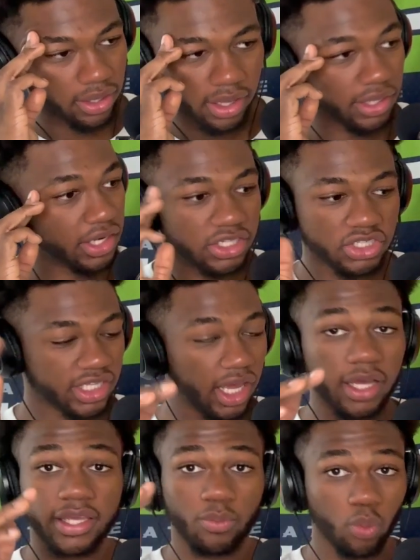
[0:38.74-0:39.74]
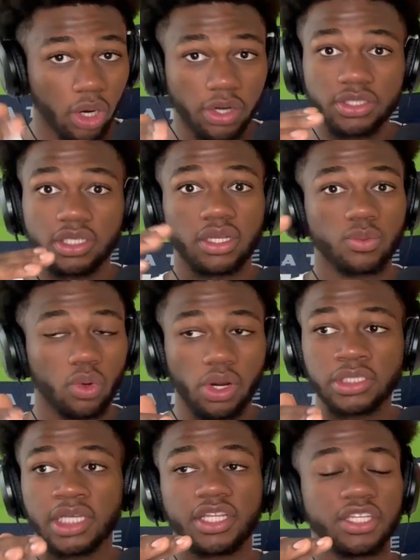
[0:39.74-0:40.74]
And it just got worse and
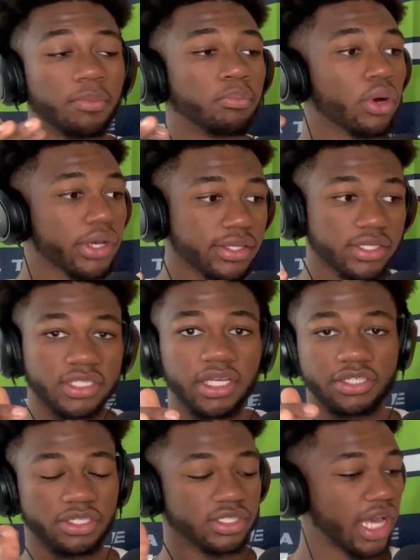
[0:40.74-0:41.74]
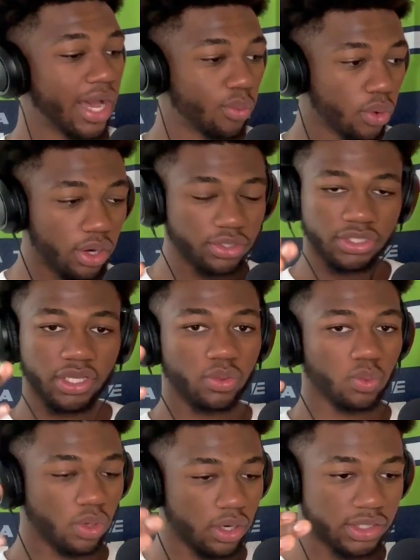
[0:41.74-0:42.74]
worse, and then the booking decisions got worse
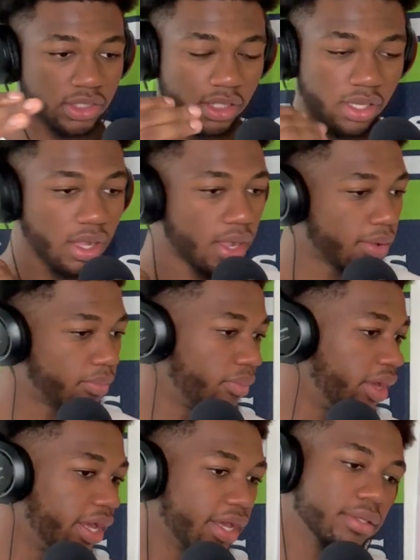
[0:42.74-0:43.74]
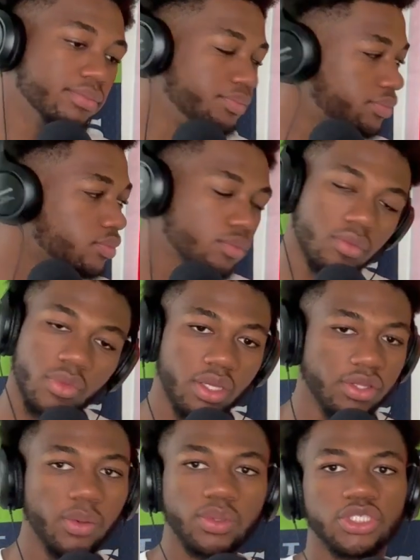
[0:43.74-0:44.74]
and worse. Man,
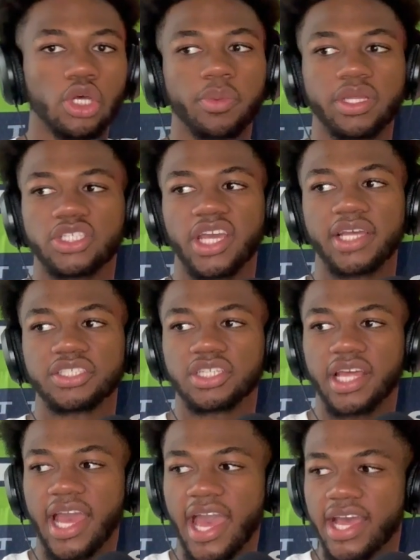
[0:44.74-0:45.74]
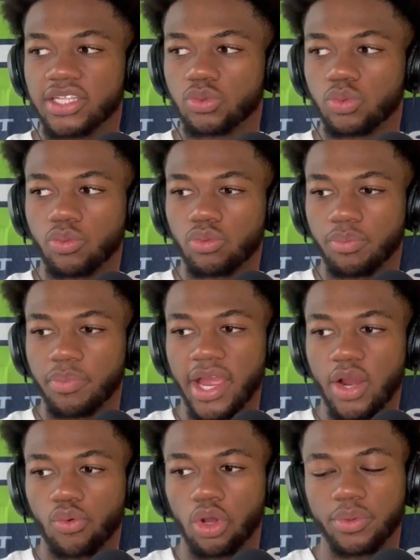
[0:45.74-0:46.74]
there were so many chances they had to
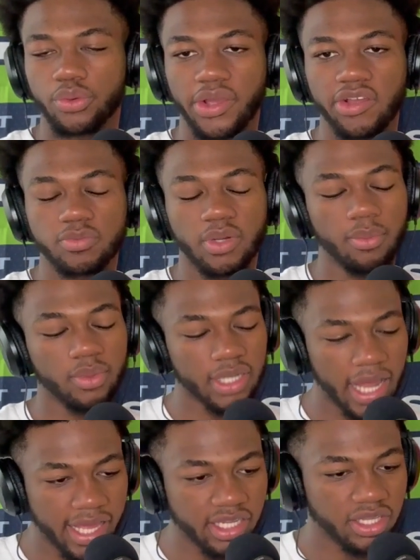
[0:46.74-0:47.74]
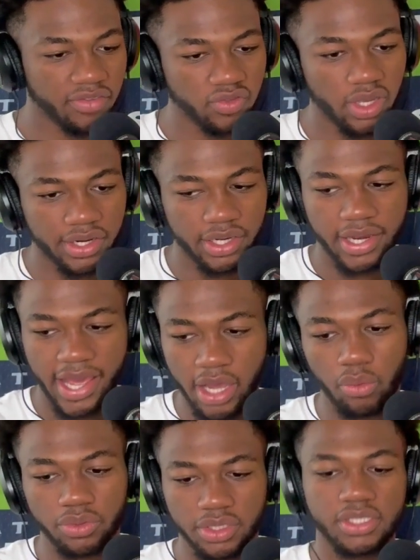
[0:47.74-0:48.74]
repair Roman Reigns, but I'm glad that they've done it now
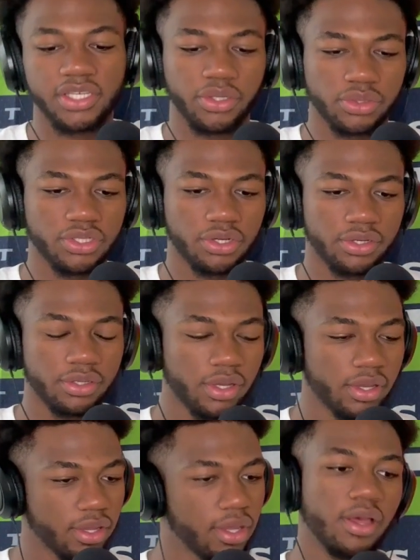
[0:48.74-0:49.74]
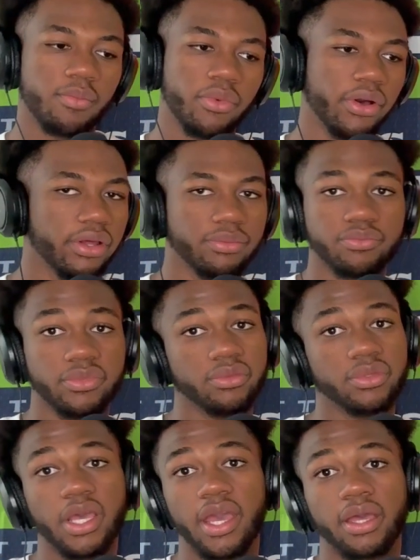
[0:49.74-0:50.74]
with this heel turn. But
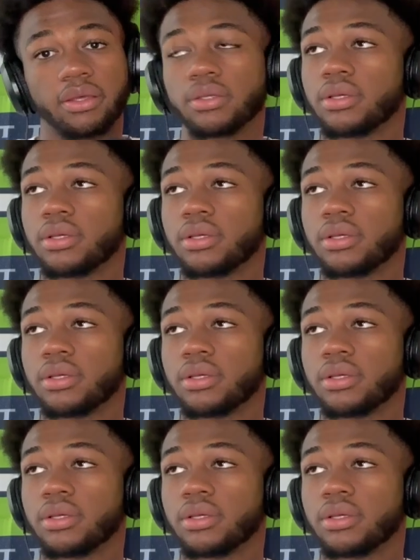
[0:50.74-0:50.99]
yeah,